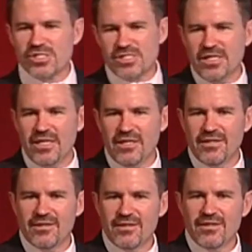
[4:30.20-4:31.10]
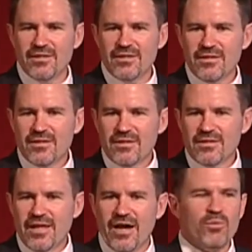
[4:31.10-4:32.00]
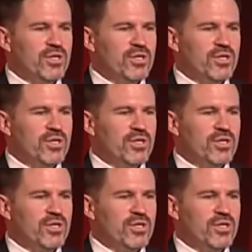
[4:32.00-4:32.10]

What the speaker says: see how